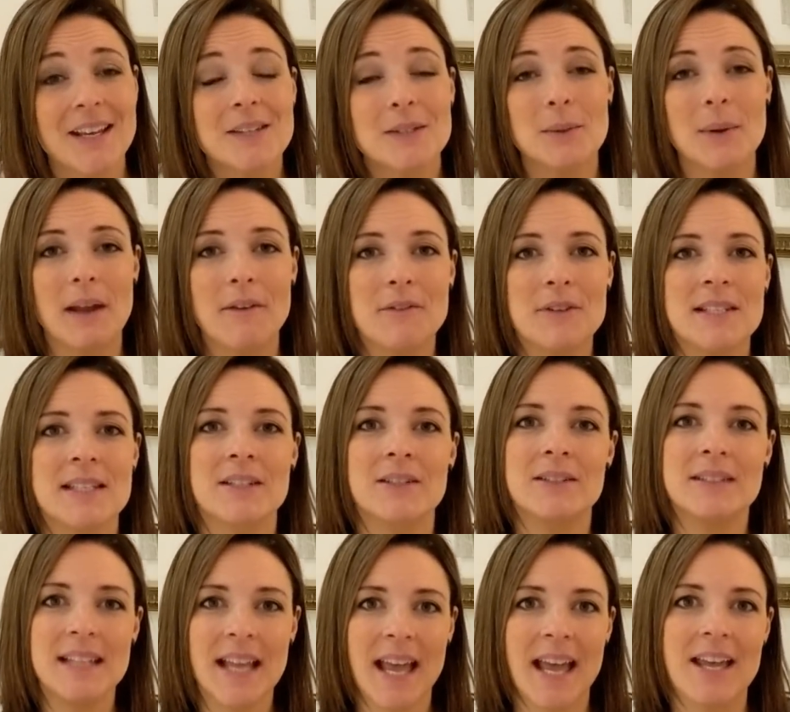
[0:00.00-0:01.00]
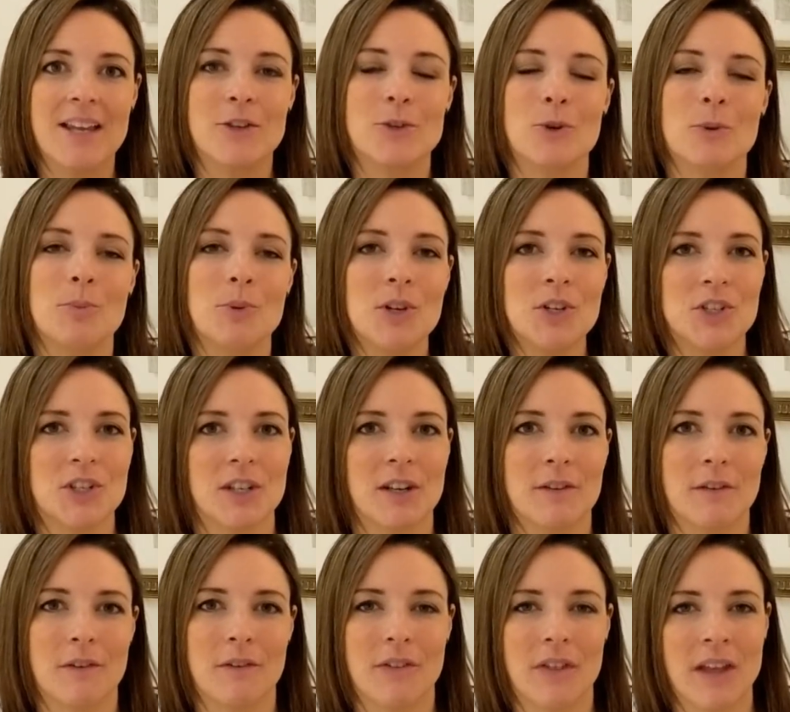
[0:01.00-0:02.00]
So every single day you're
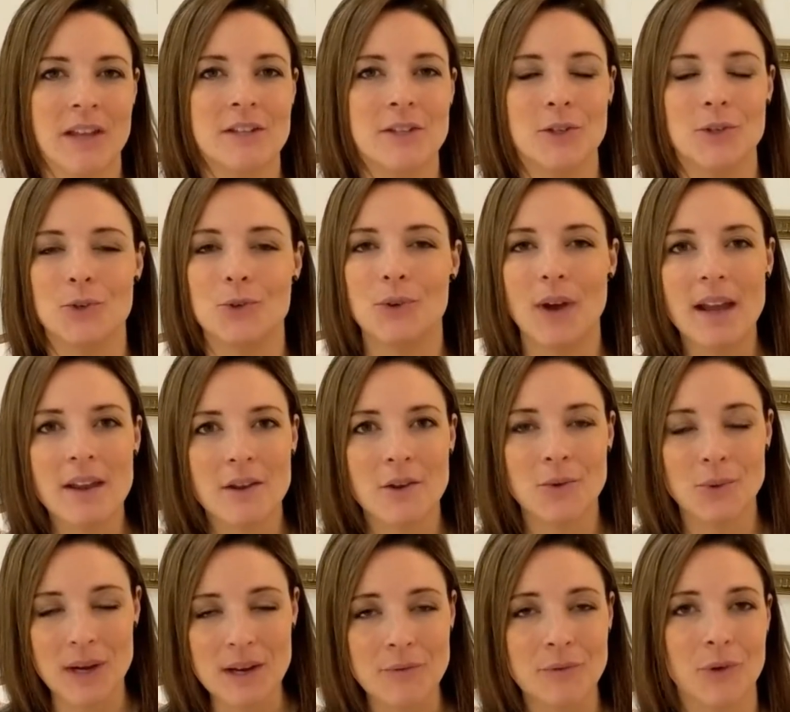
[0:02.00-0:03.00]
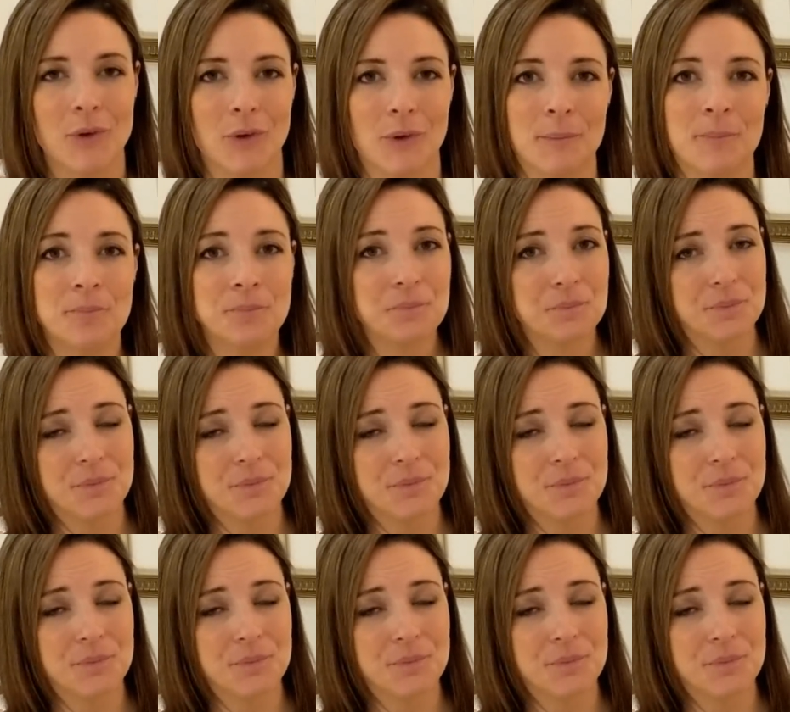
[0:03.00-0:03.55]
appreciative of things, you're grateful